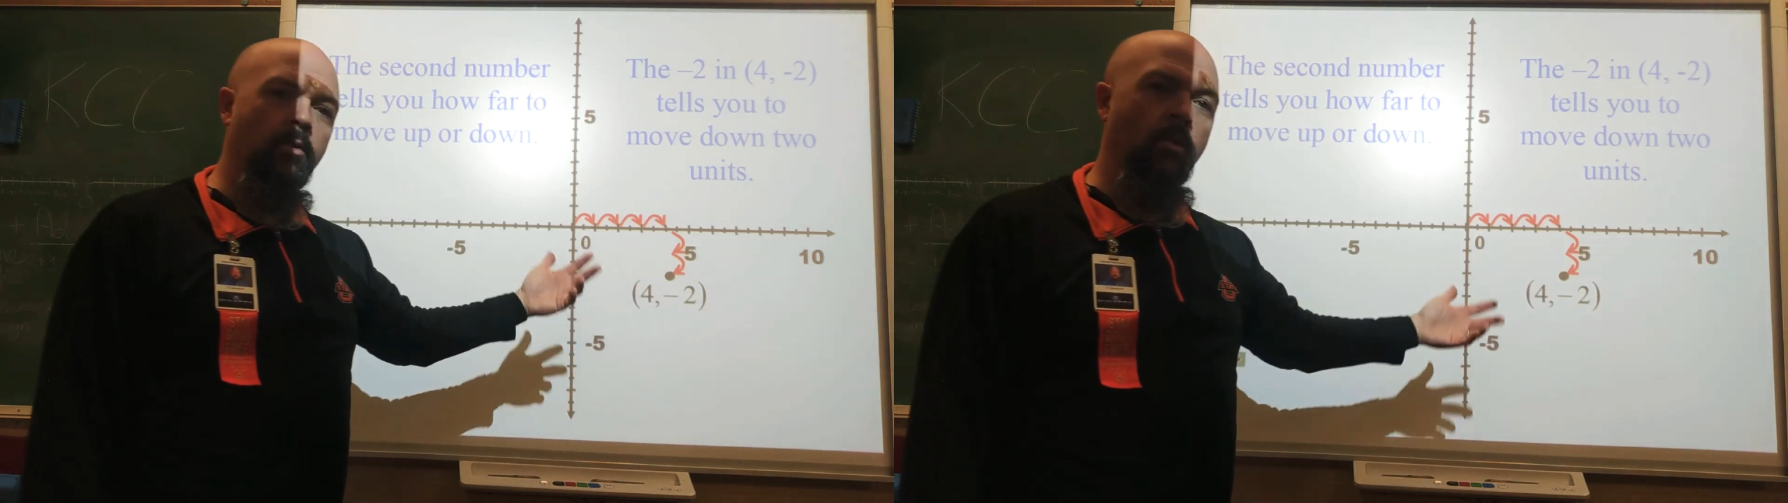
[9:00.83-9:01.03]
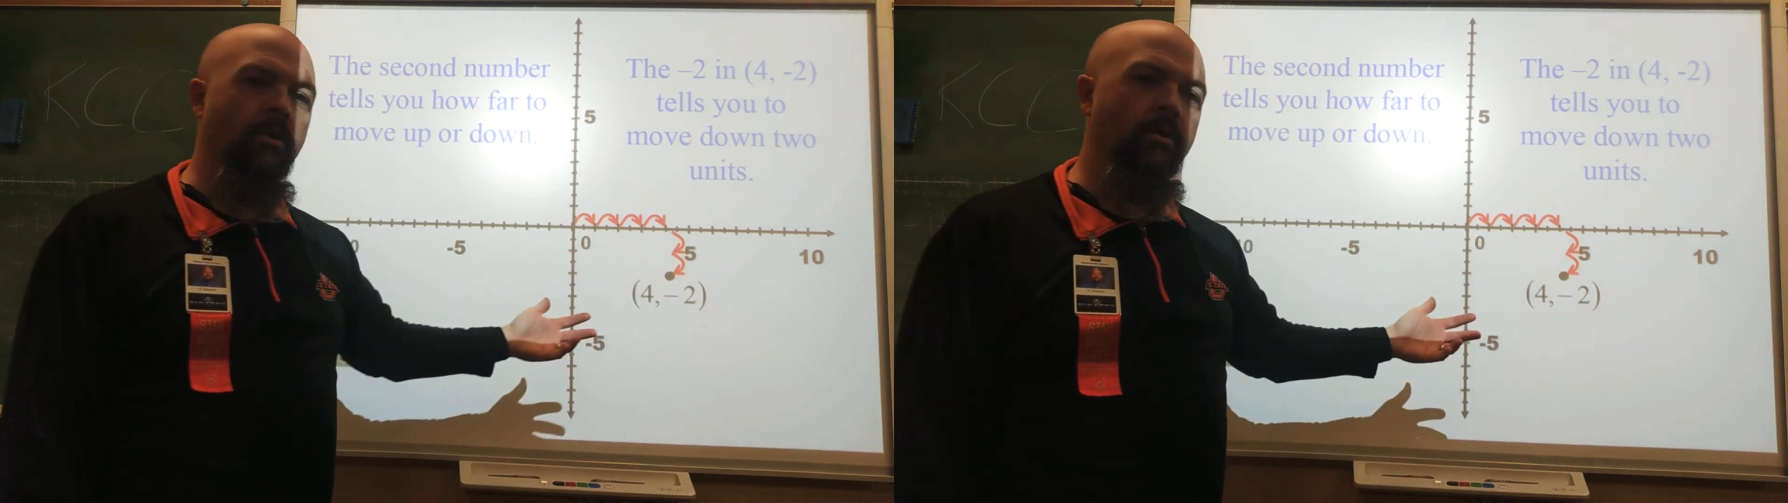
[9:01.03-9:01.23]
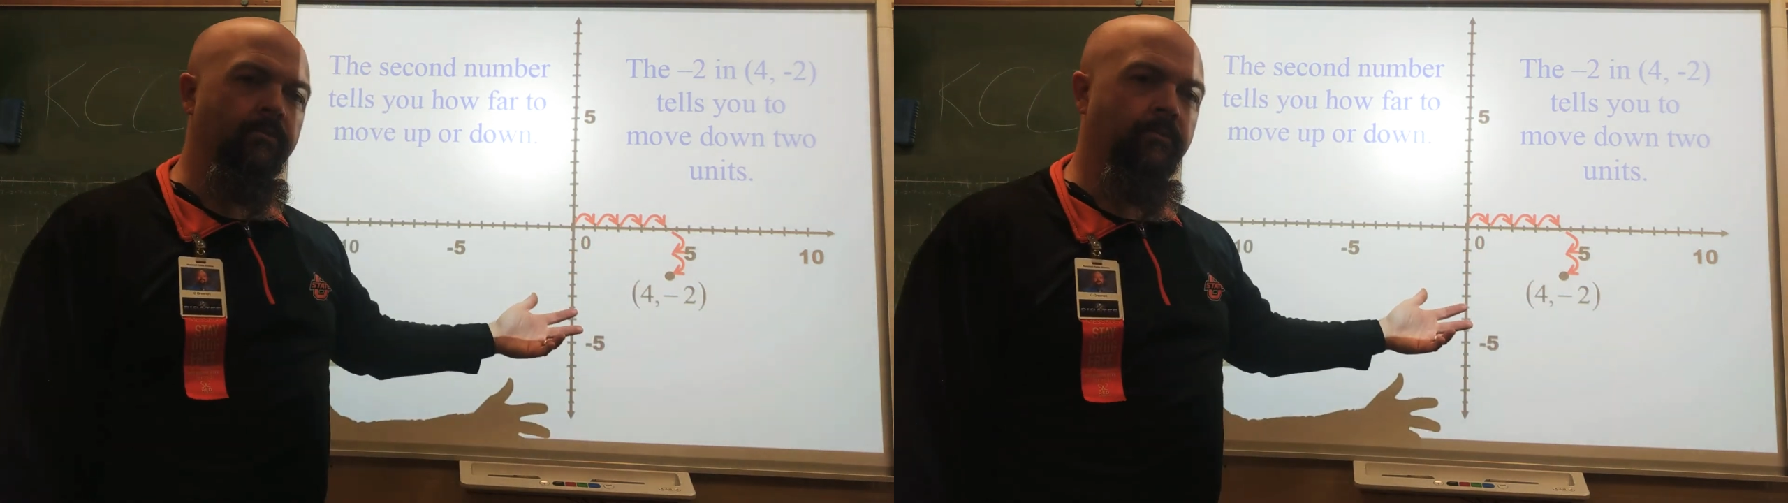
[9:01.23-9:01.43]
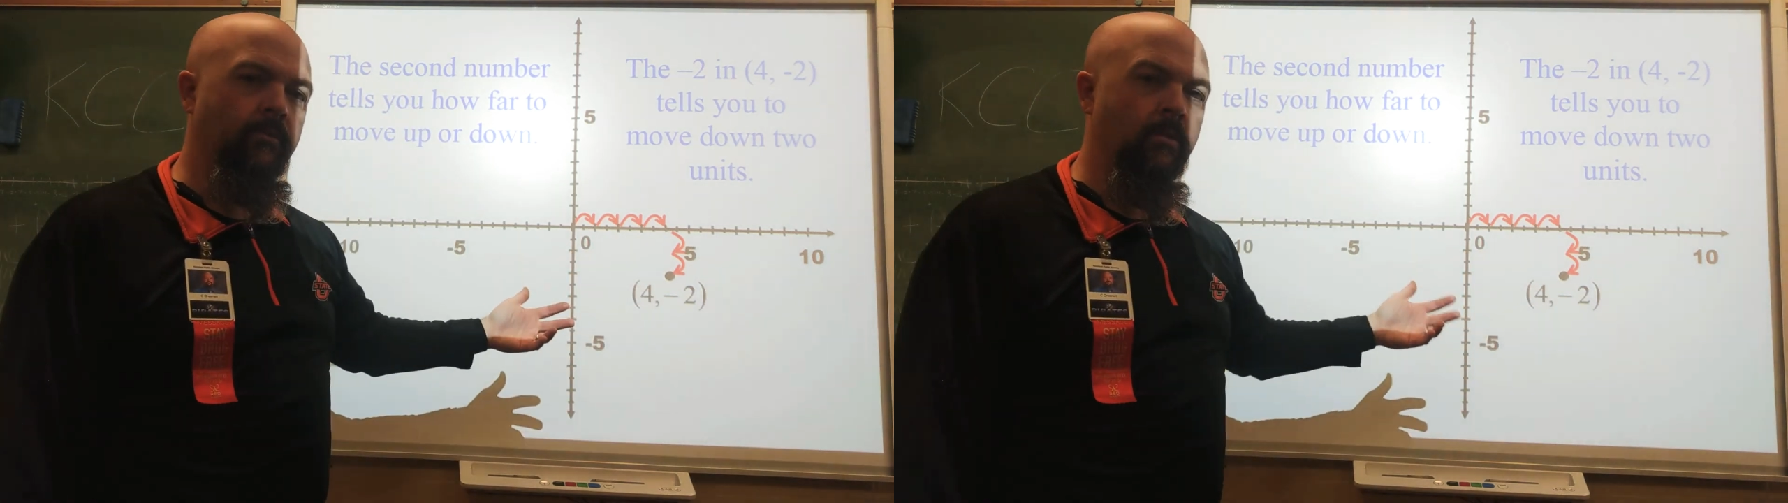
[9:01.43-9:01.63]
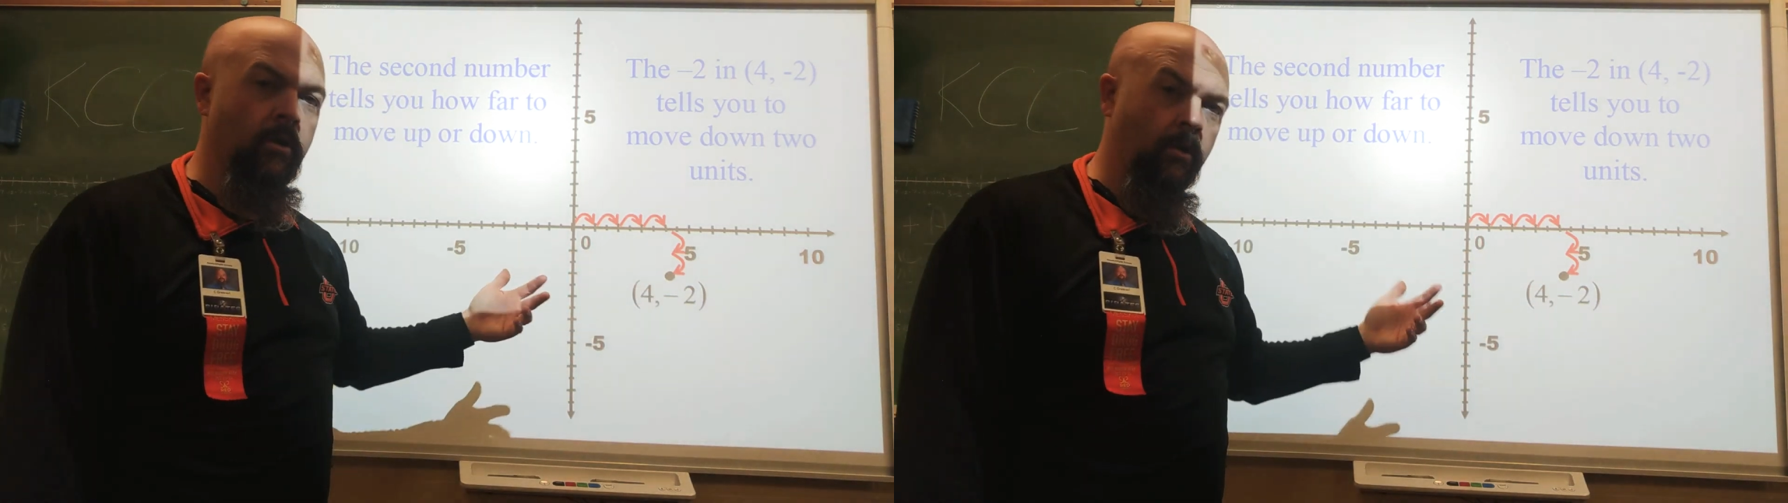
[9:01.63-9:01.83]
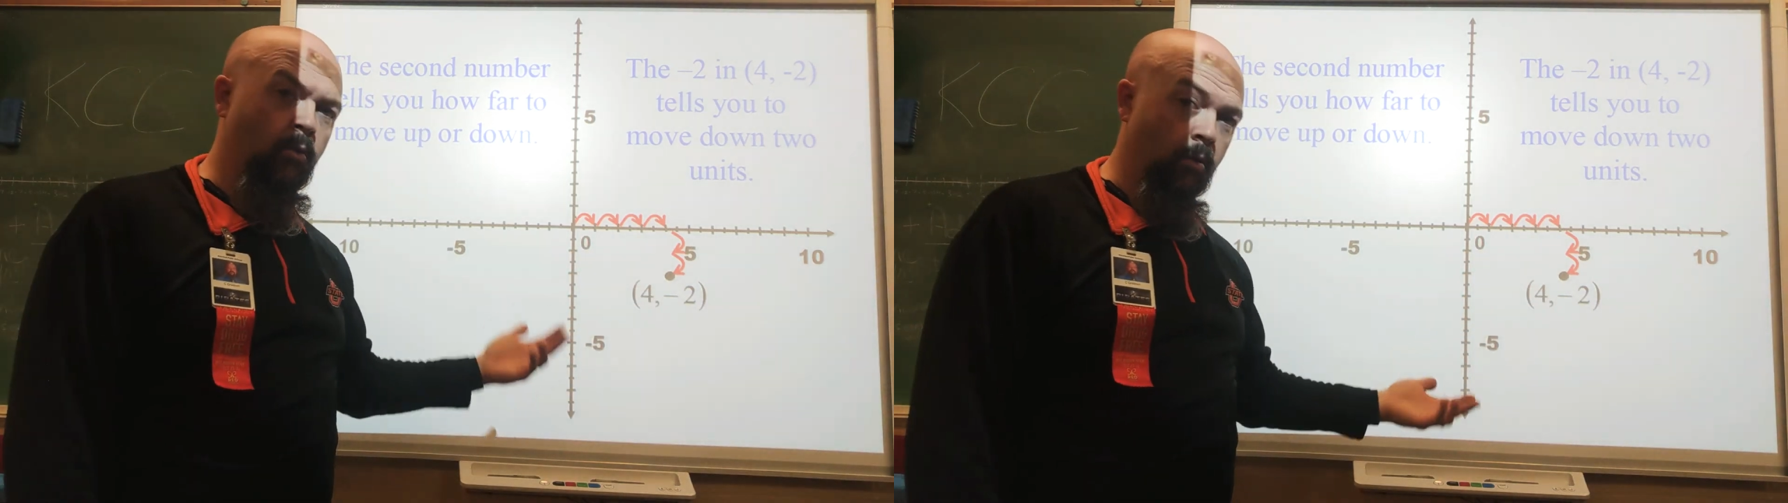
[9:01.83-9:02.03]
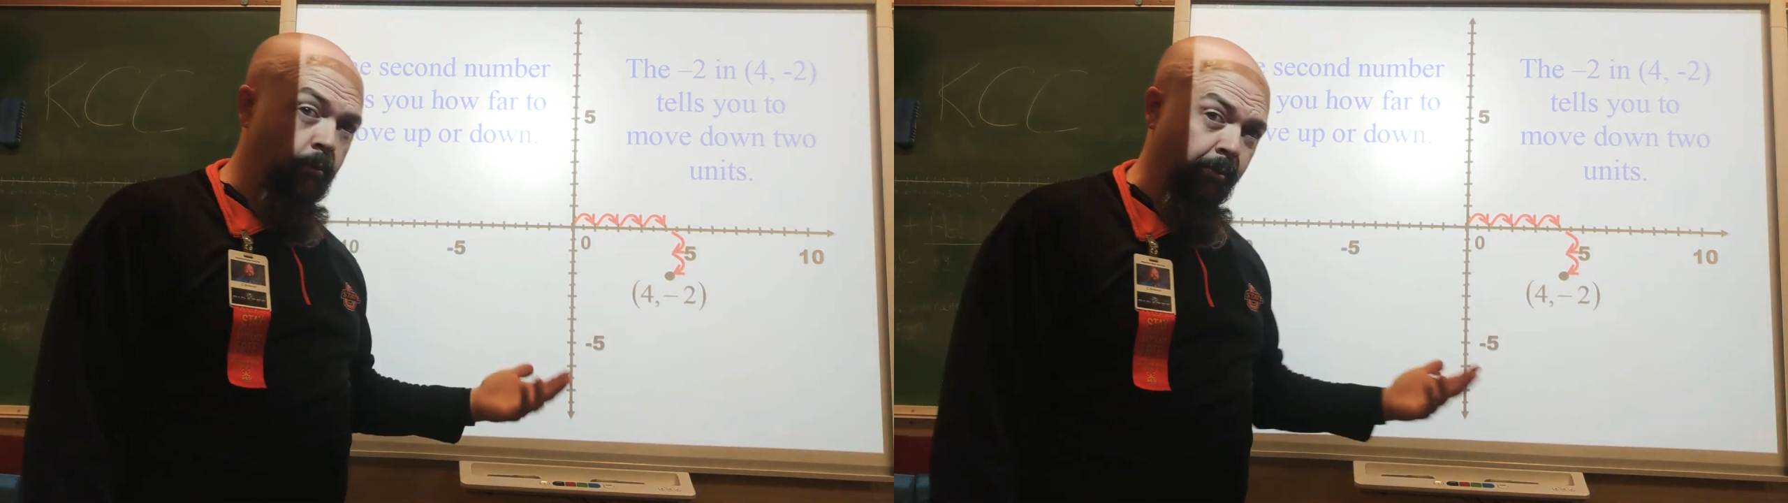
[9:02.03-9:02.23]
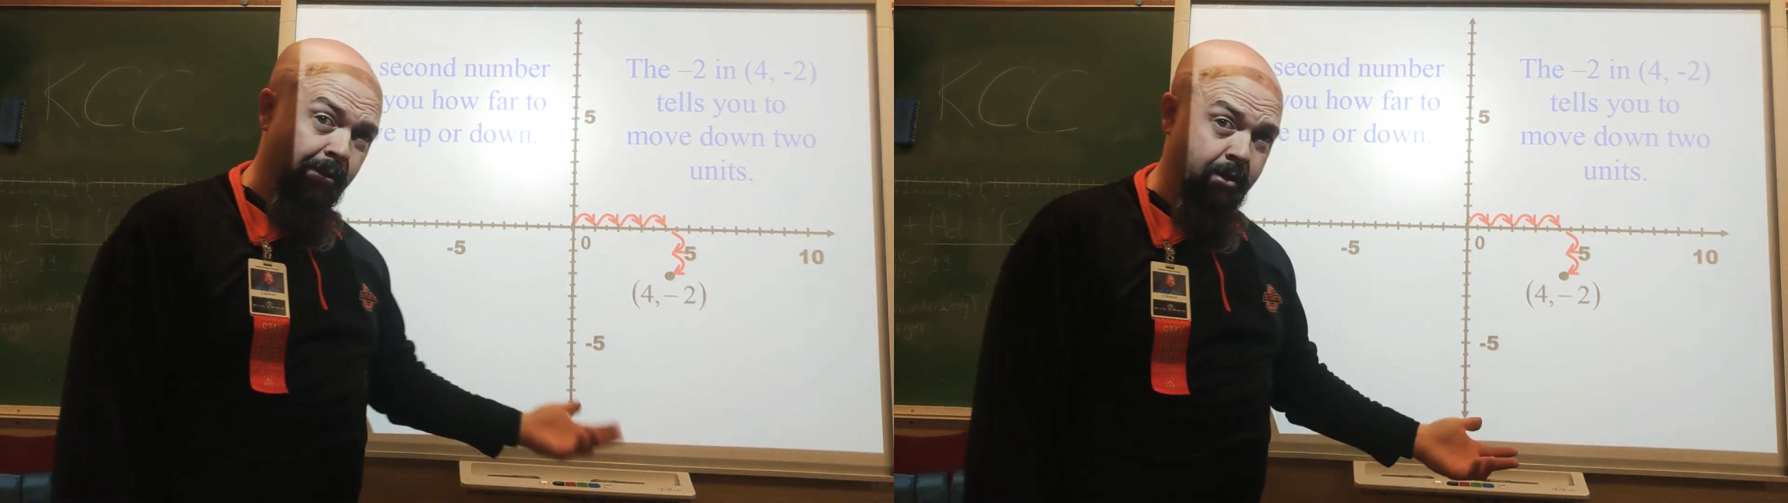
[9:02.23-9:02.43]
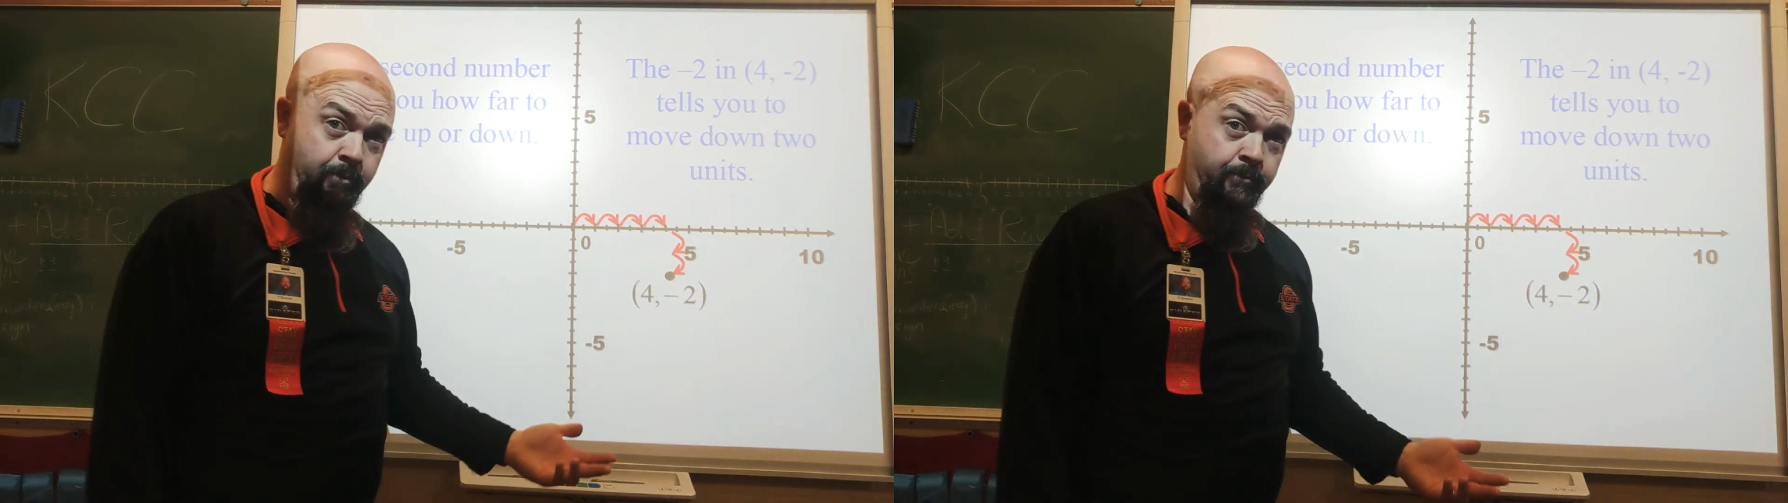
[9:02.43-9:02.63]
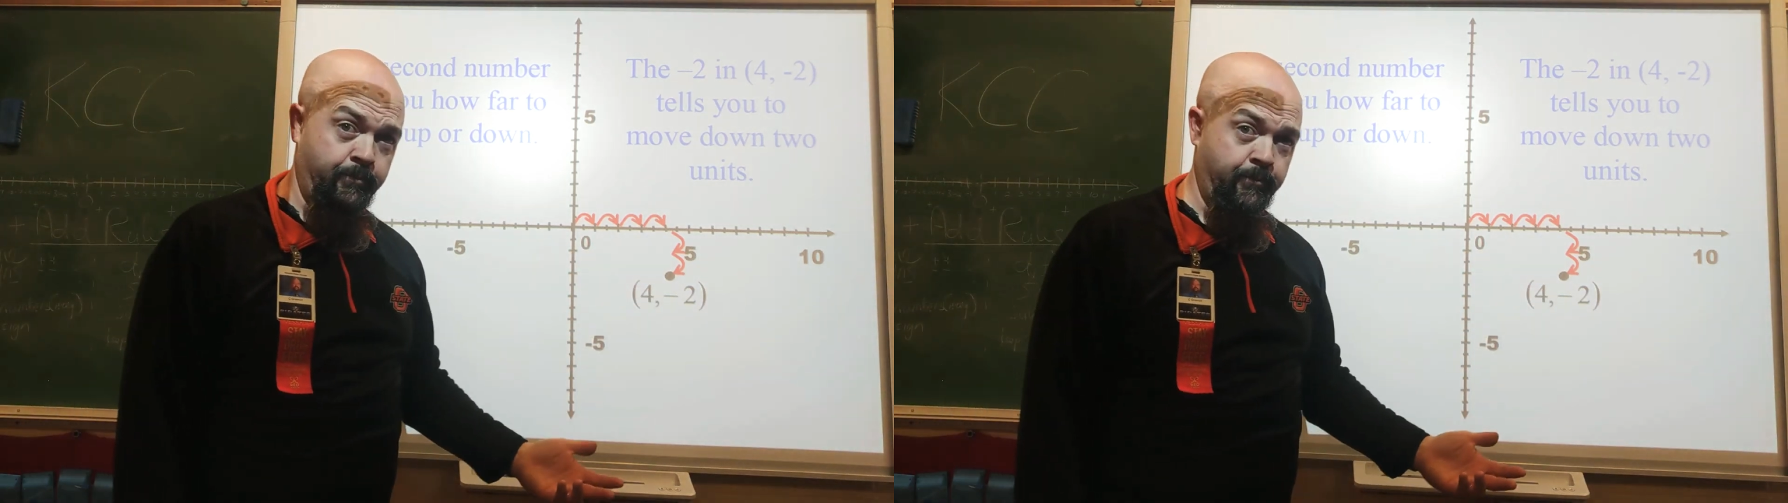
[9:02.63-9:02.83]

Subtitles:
coordinate on the coordinate plane,